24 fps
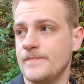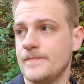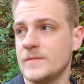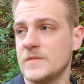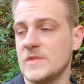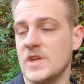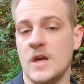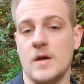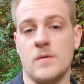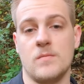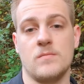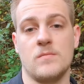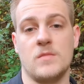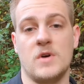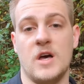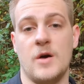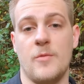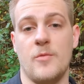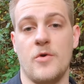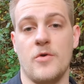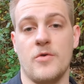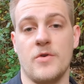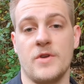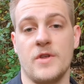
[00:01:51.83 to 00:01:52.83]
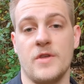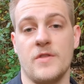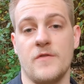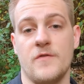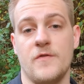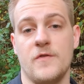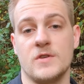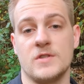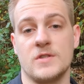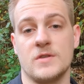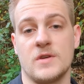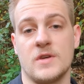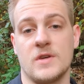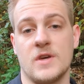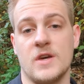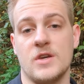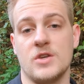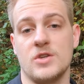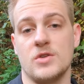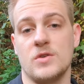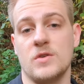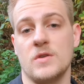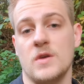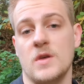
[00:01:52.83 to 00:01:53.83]
yeah, I'm already at the first
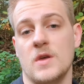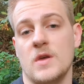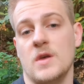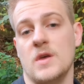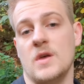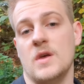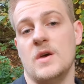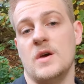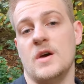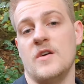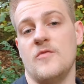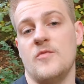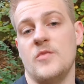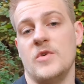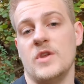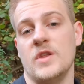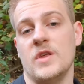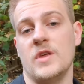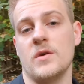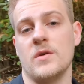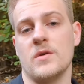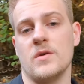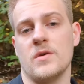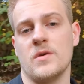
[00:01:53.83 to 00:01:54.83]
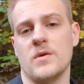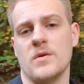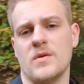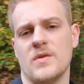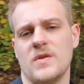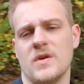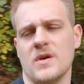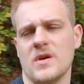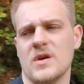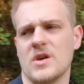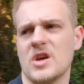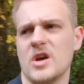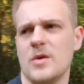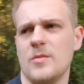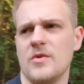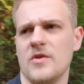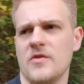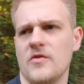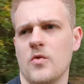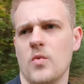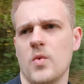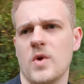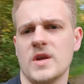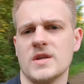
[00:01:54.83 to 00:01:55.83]
location. I've been here I think a couple
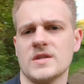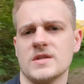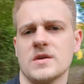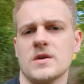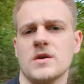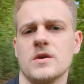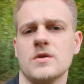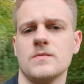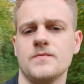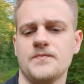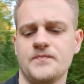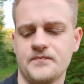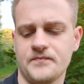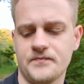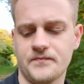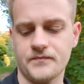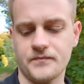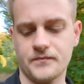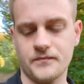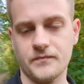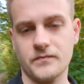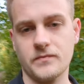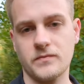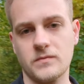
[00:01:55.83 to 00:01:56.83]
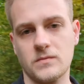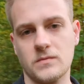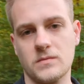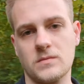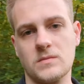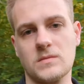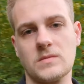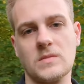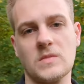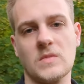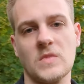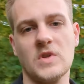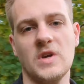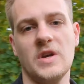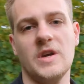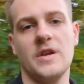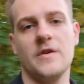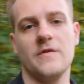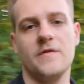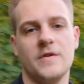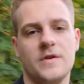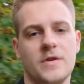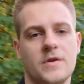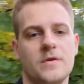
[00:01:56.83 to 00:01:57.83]
of weeks ago in a
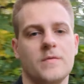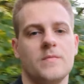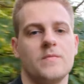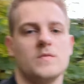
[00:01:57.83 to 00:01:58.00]
video. I'm